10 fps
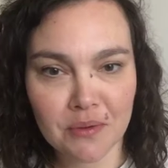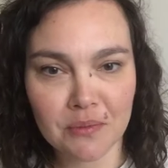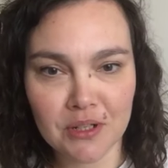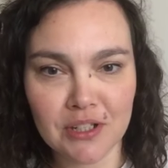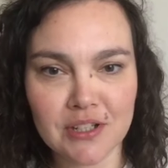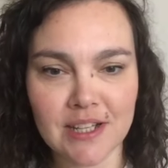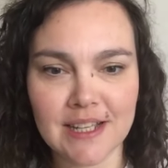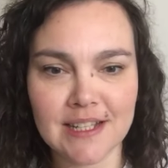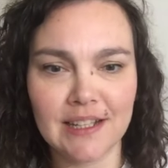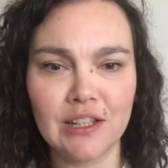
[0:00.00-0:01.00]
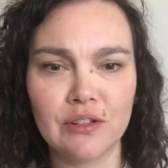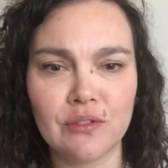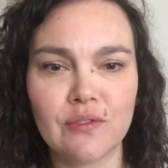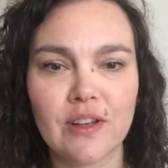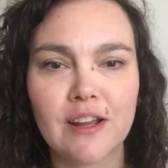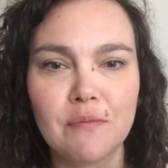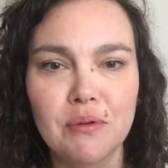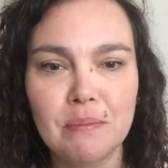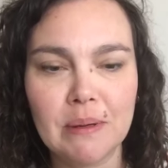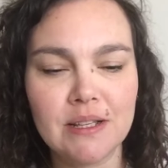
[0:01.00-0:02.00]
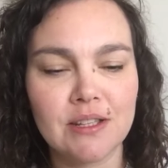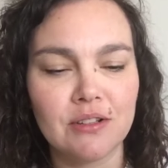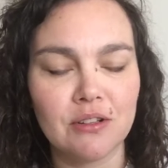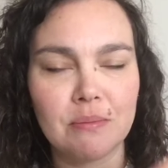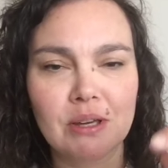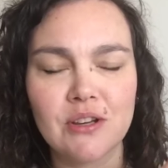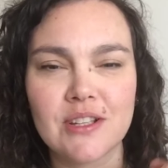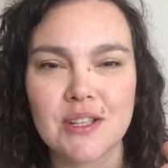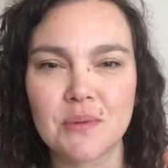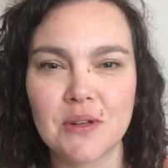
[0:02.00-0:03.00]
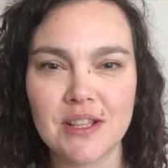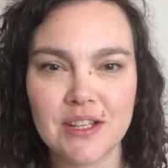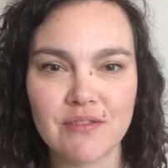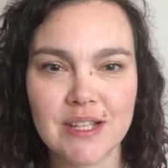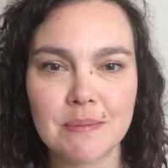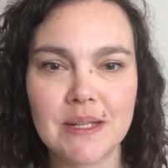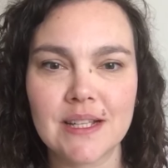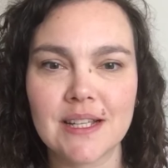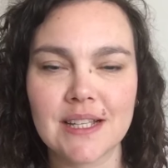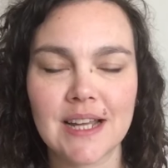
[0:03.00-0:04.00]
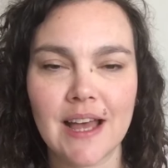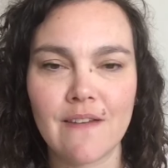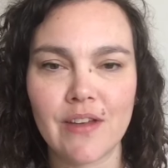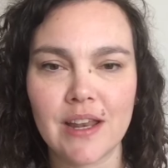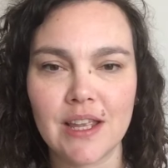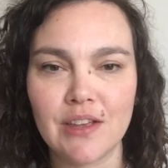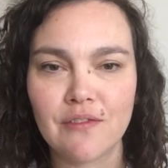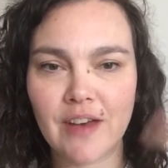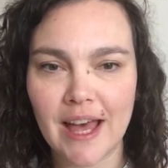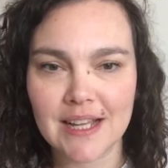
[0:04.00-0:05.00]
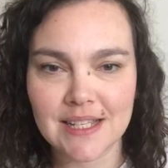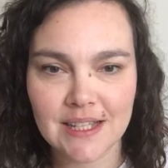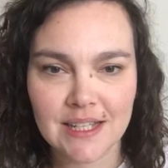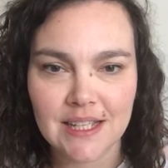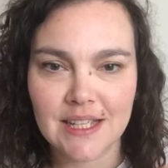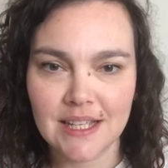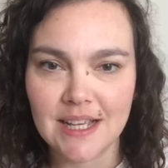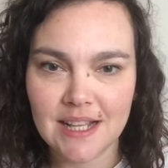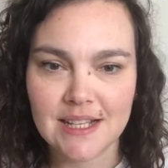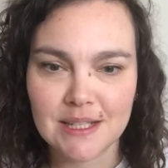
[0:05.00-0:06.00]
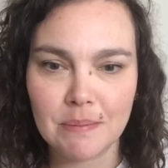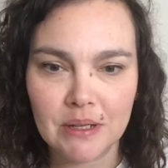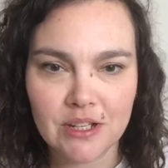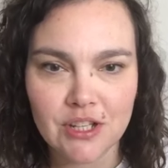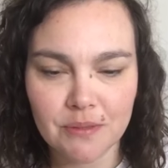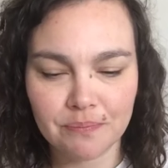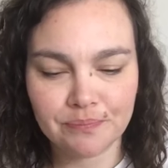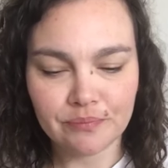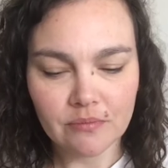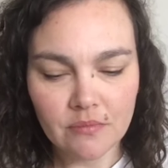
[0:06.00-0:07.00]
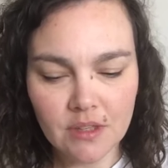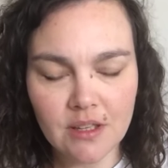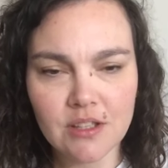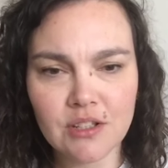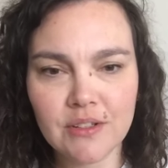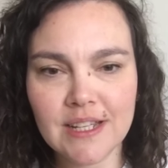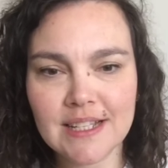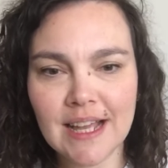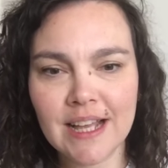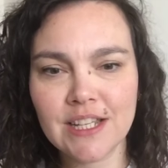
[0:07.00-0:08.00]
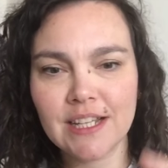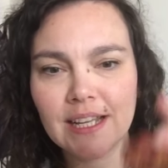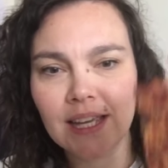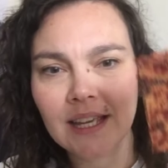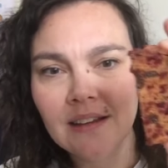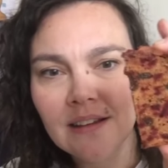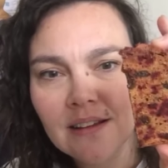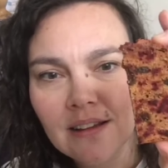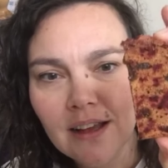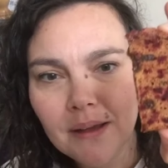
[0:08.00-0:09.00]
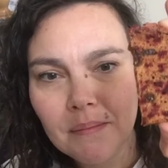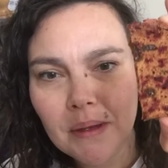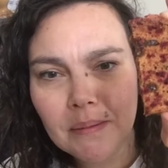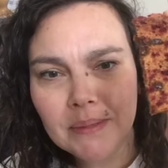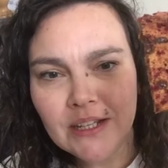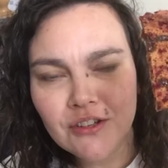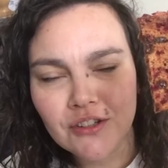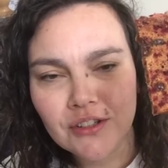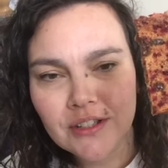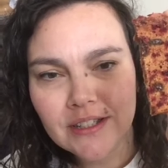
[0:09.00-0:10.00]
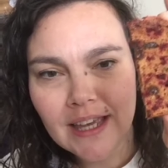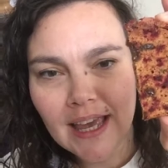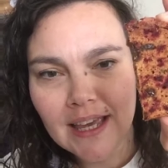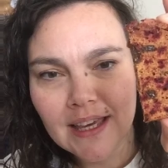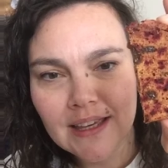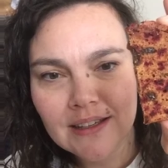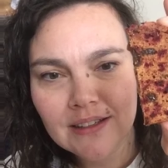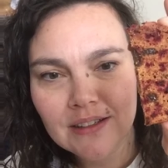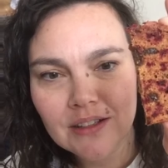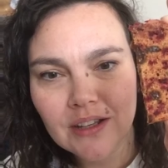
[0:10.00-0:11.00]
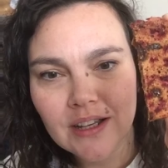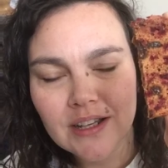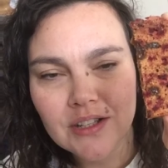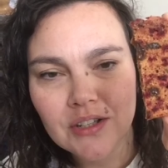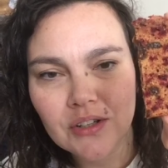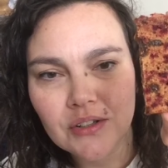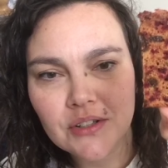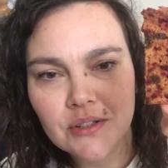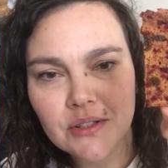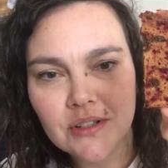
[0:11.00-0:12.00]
what it looks like. It's a loaf, and I've put butter on because it's one of these recipes that doesn't have any fat in the sponge. So, and it's actually a beetroot cake, and it's got,